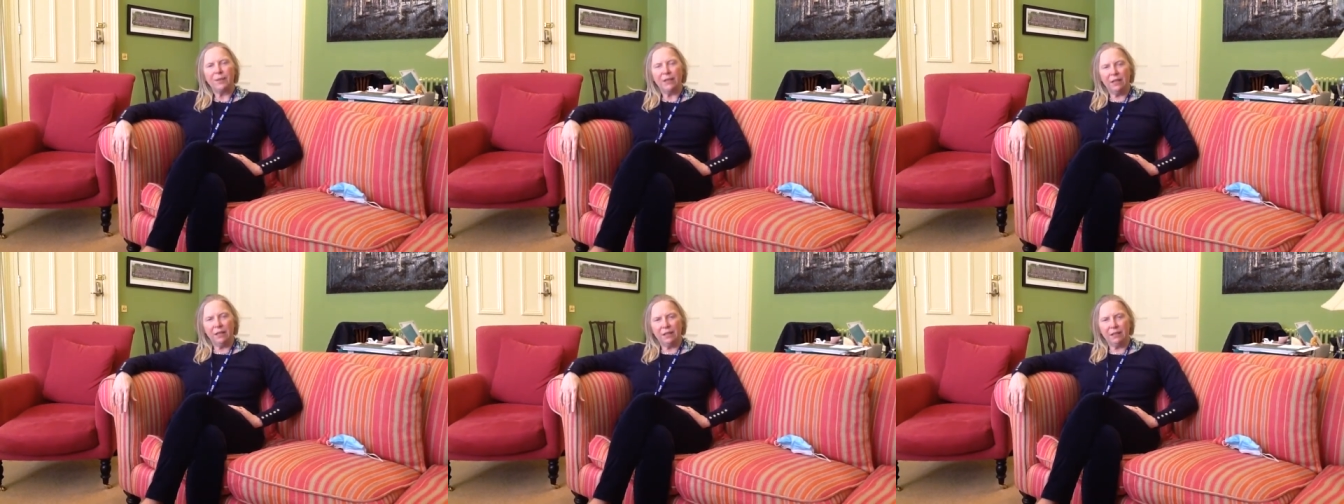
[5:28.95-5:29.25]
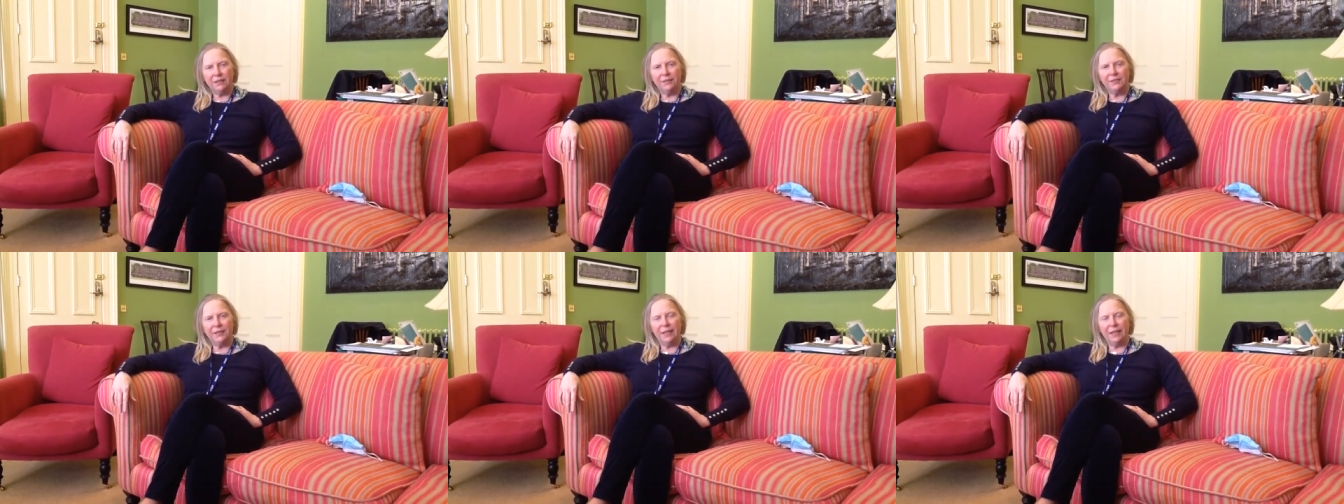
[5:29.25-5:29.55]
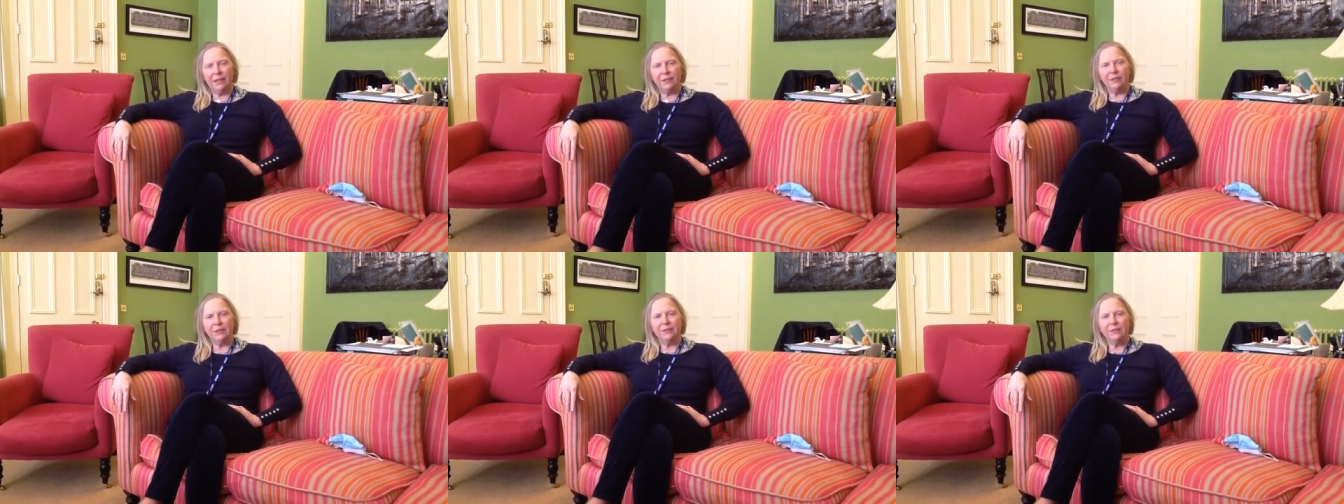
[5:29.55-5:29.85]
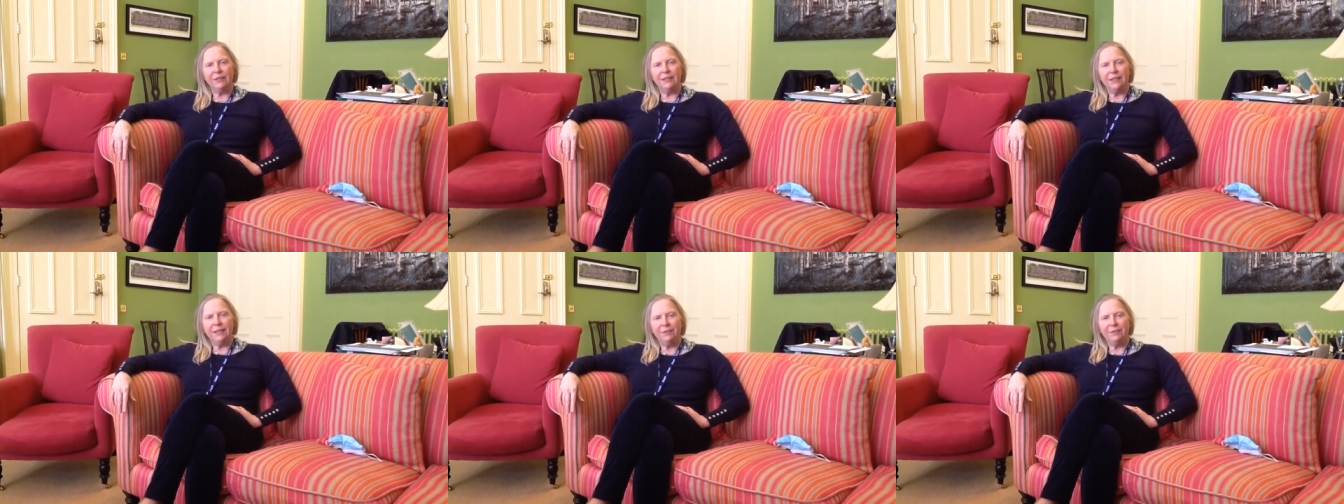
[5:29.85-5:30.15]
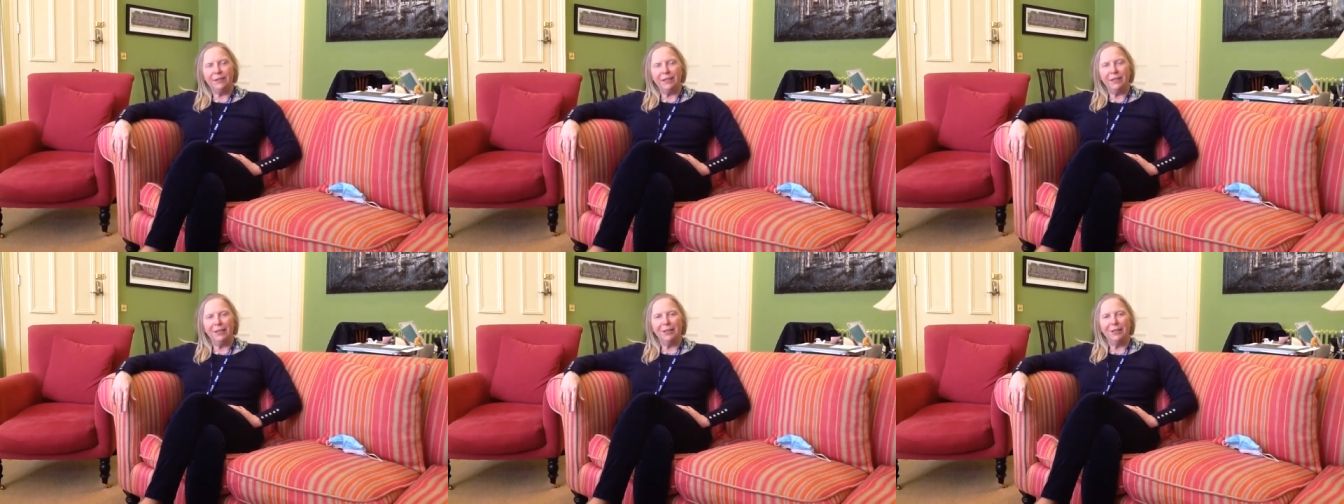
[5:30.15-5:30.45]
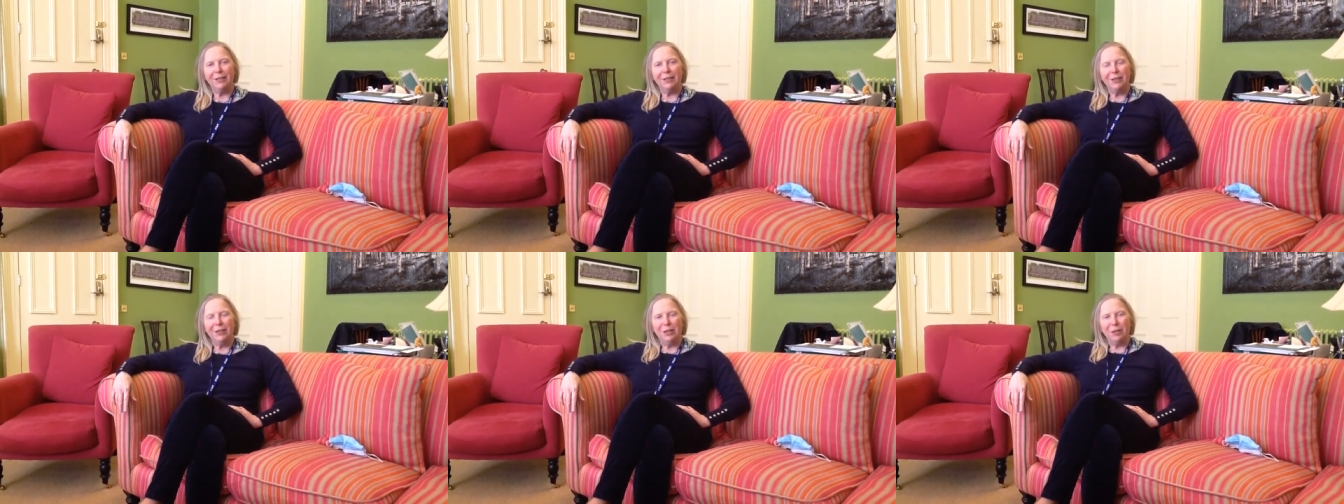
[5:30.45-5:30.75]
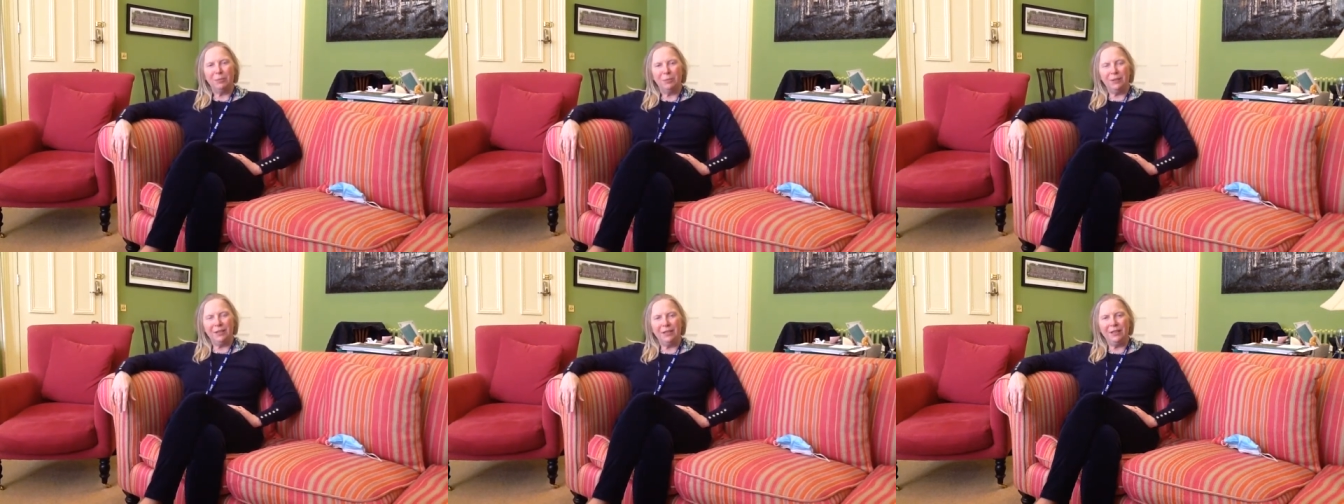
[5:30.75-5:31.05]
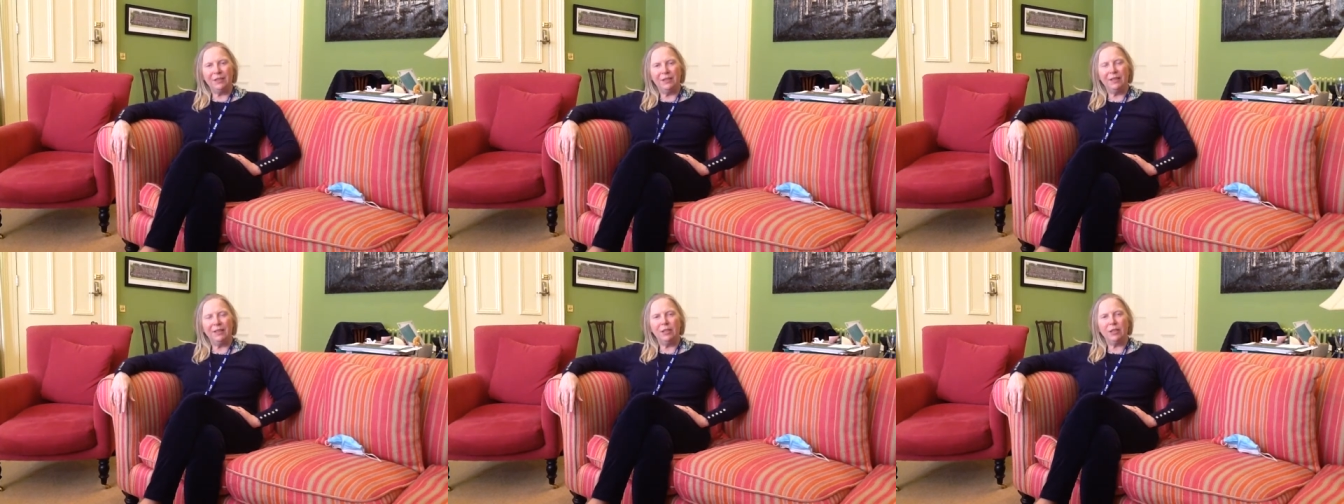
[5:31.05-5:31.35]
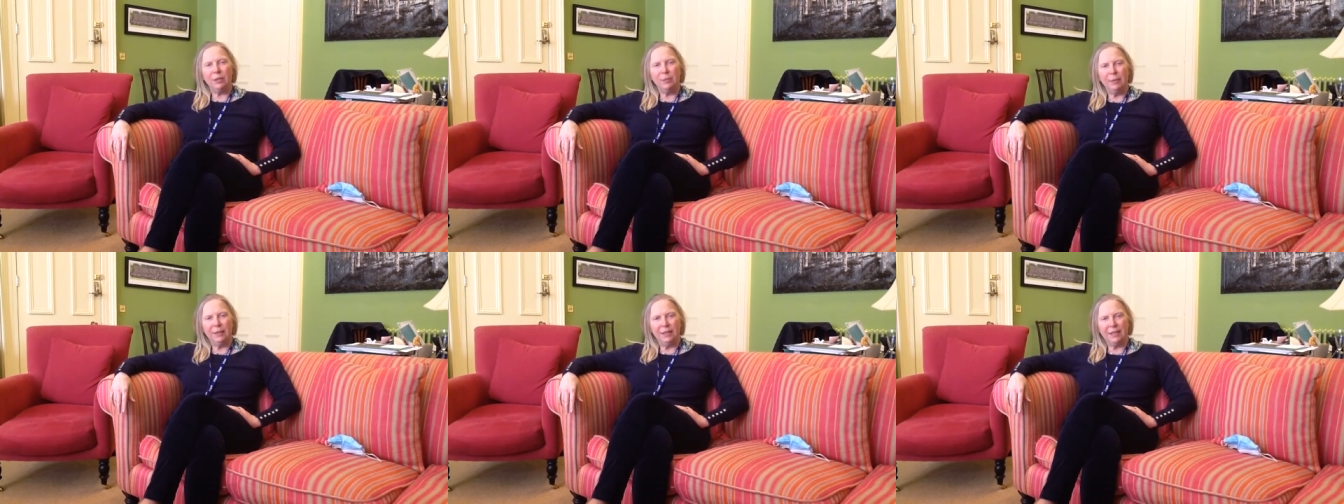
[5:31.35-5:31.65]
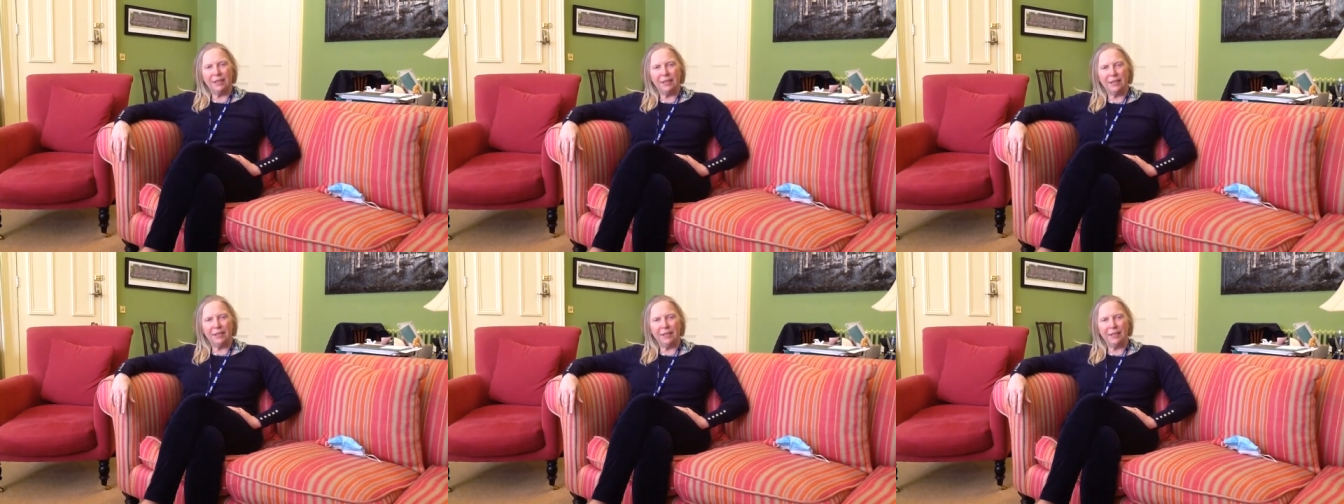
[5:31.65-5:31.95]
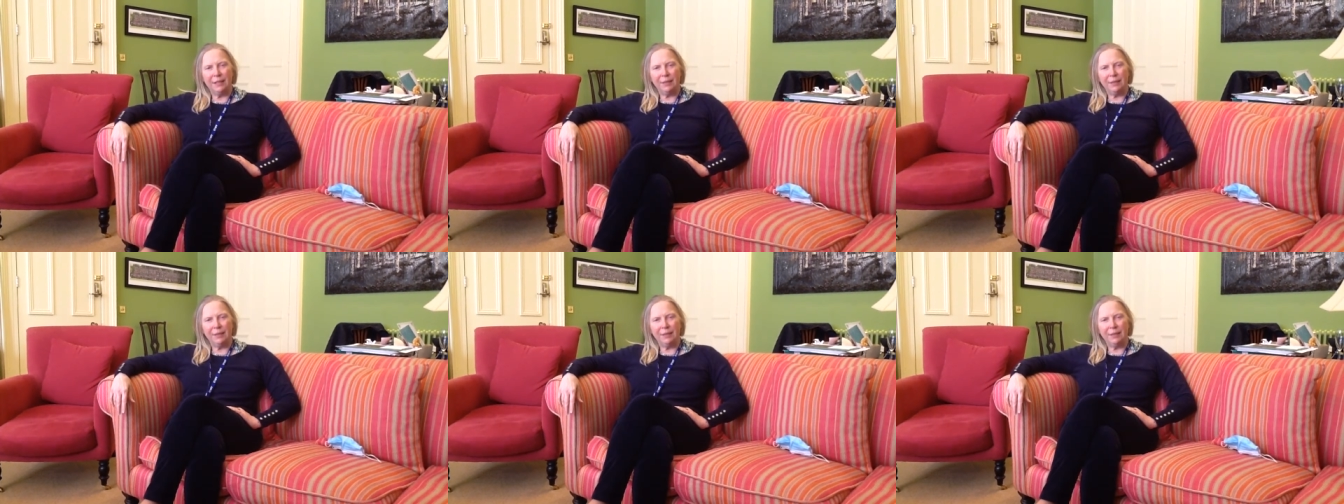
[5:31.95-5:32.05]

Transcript: ourselves as a living, breathing community.